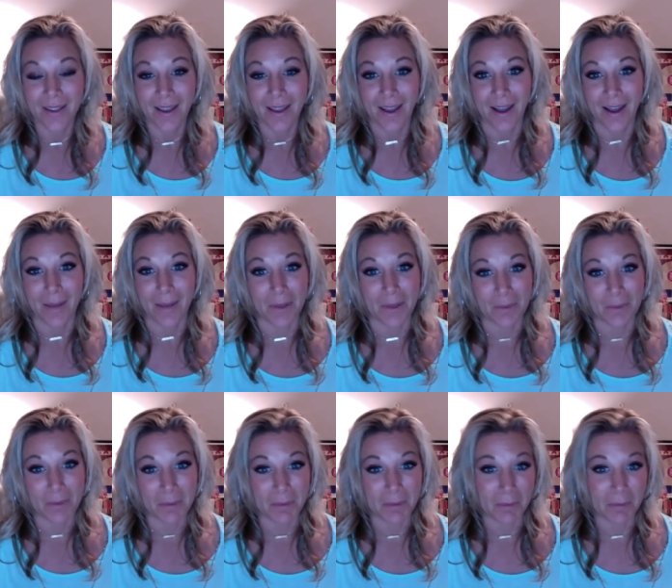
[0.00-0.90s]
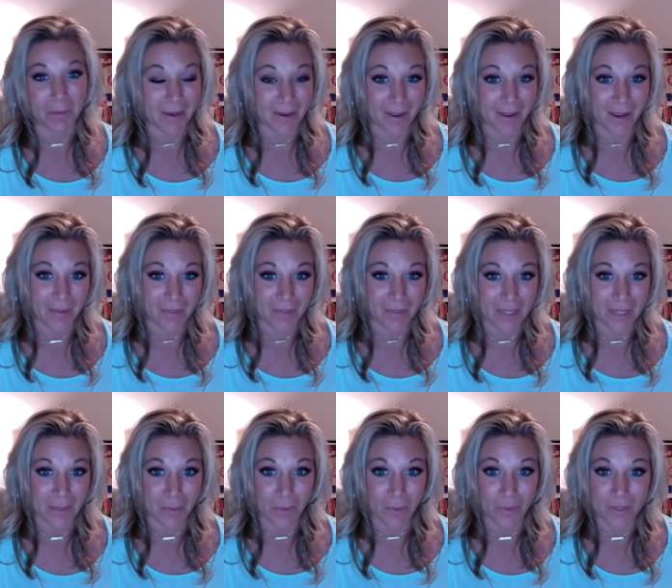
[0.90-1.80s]
um, other people might not have the
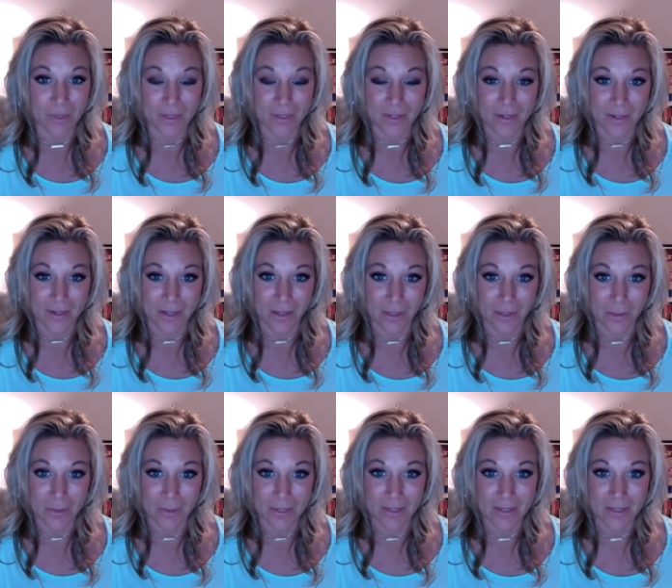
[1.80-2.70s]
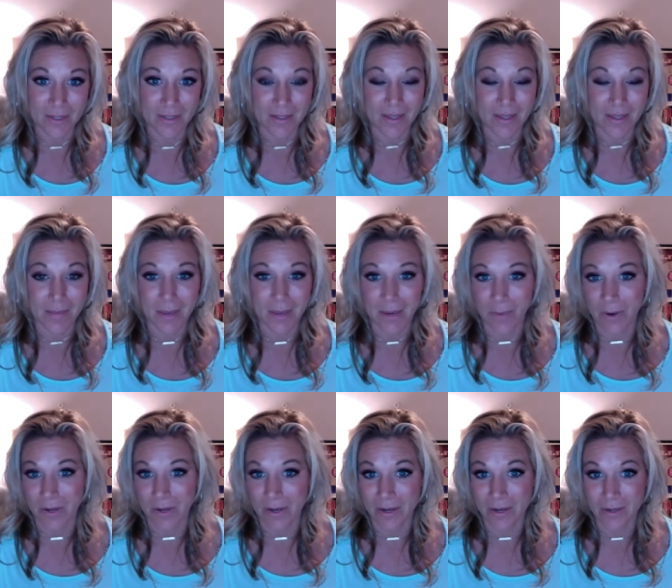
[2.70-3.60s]
same goals starting their business. They might
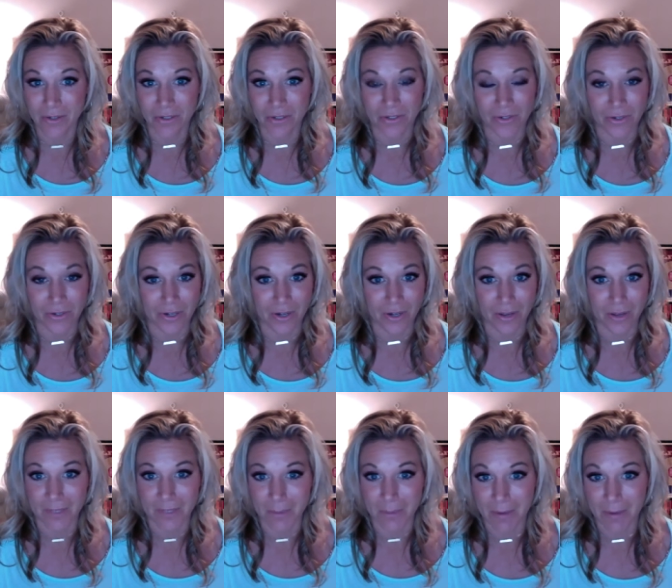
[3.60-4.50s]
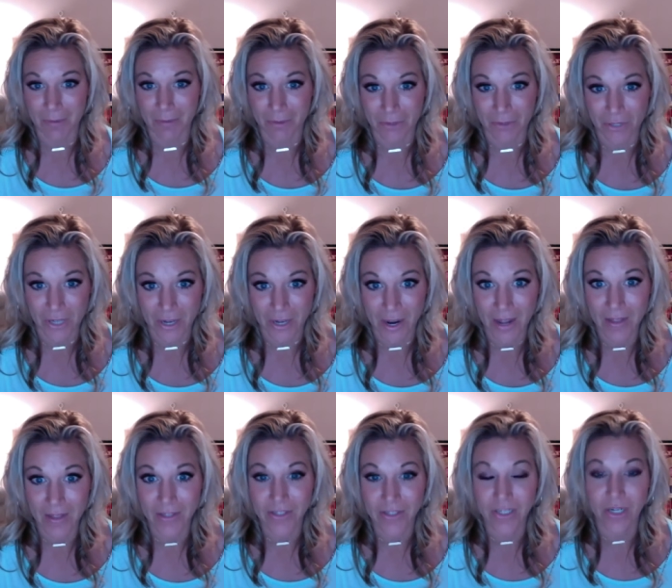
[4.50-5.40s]
want to just earn enough to pay for their
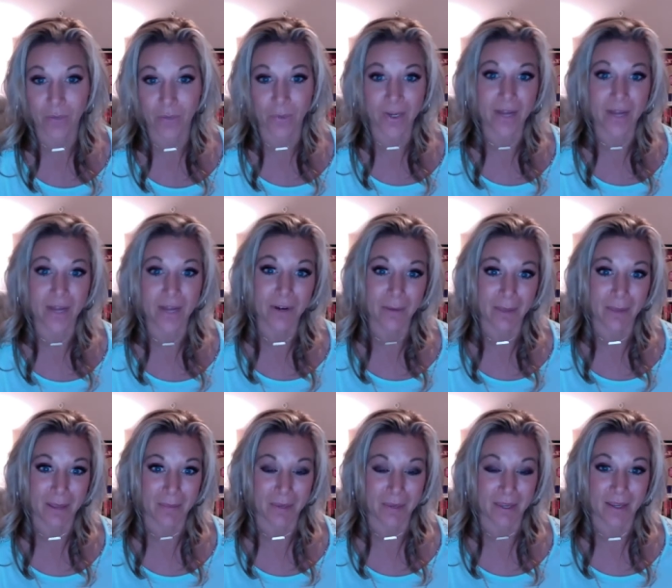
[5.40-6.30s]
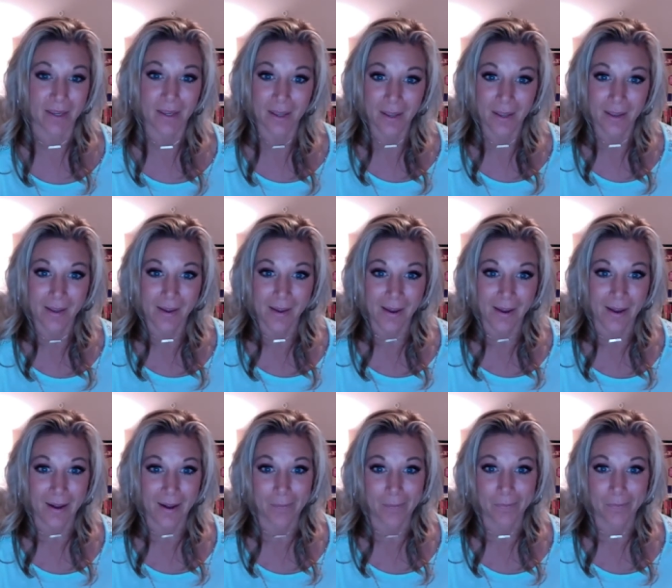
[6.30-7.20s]
Shakeology or whatever it might be.
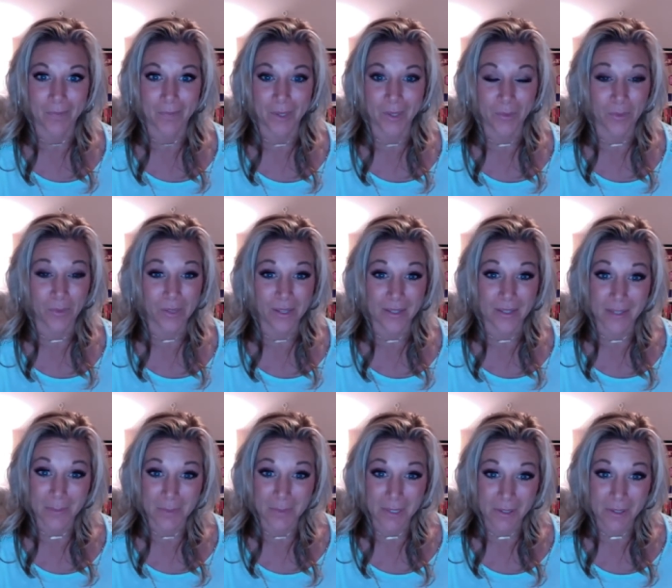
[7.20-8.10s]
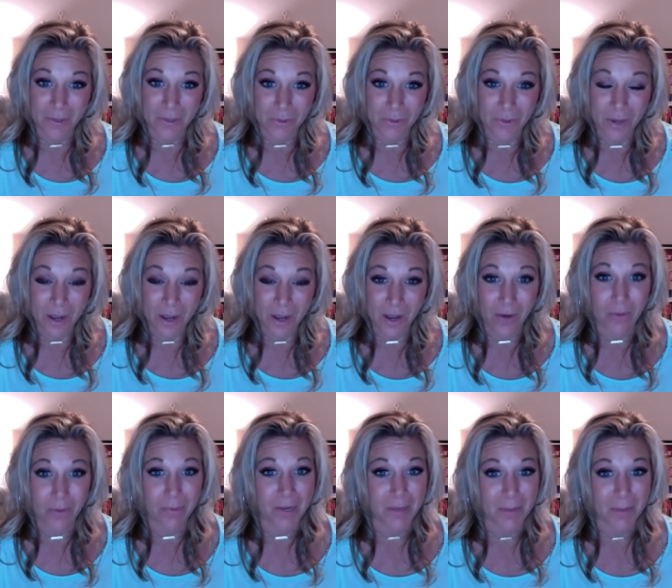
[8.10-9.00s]
Um, it really is up to you how
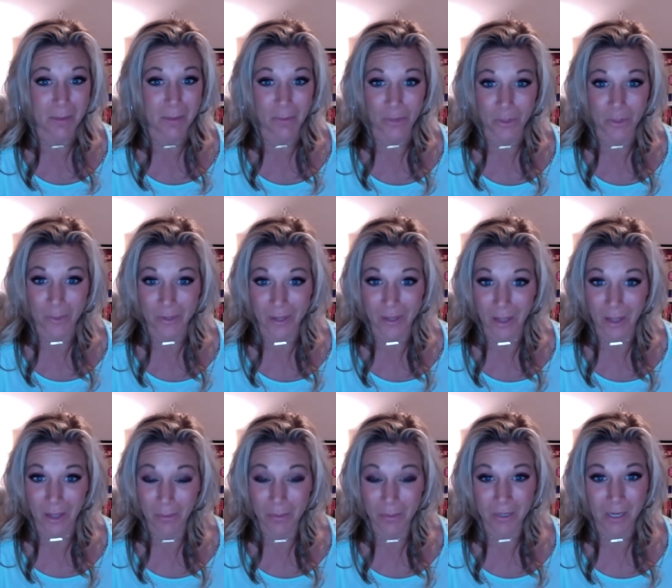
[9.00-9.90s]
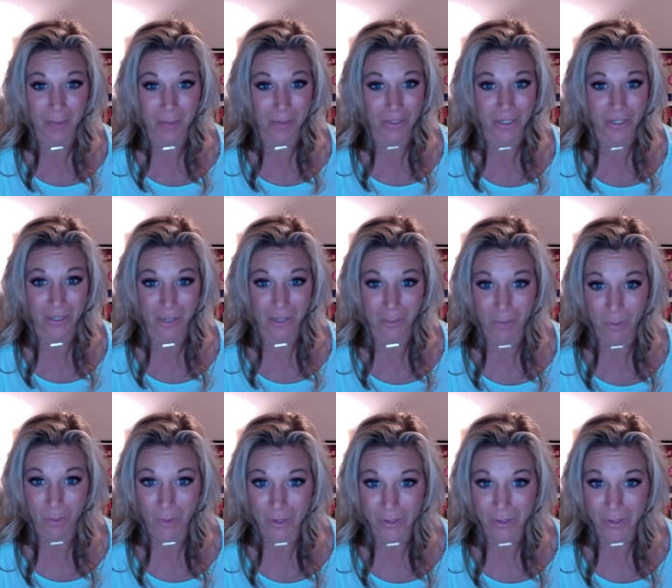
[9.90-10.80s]
many people you want to help and how much income
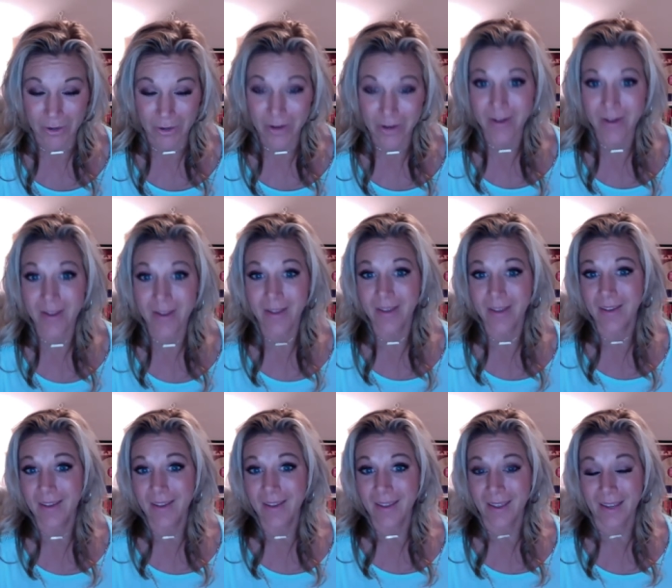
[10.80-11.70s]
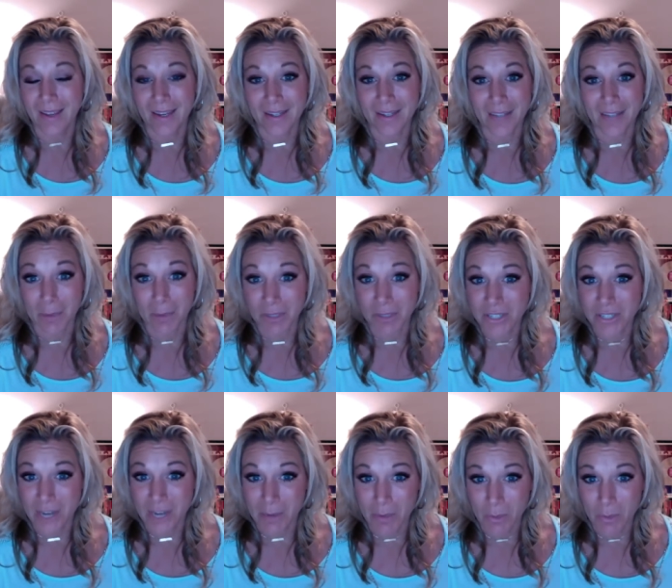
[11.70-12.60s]
you want to earn and how much
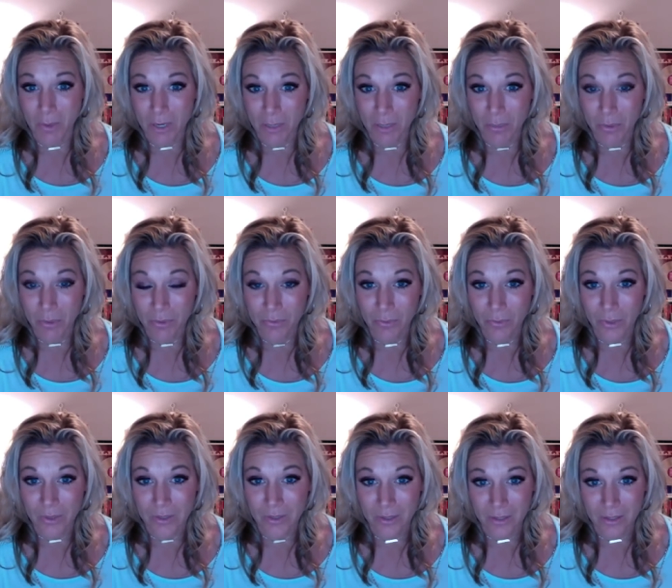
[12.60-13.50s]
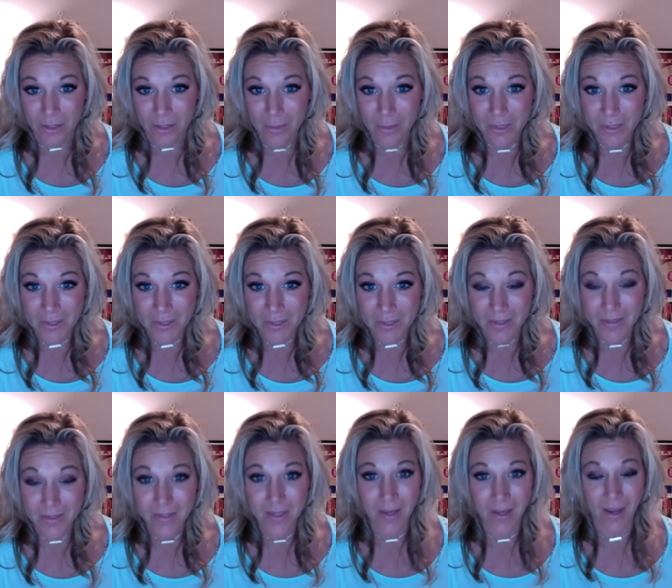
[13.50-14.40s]
time you want to put forth into your
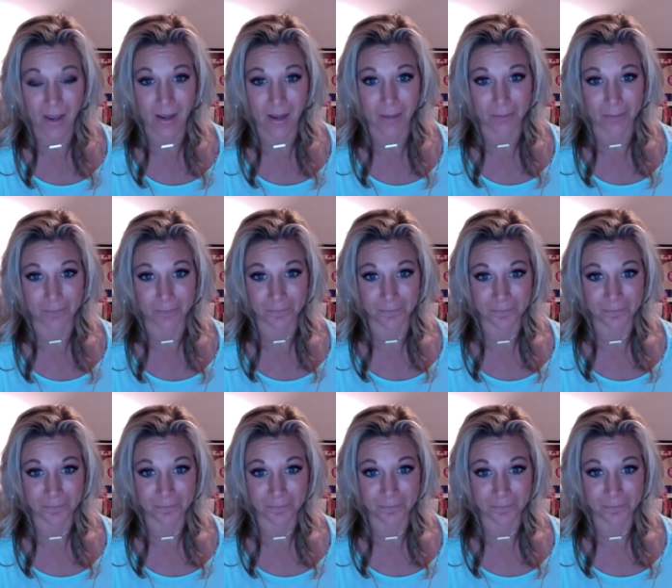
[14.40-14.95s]
business. Um,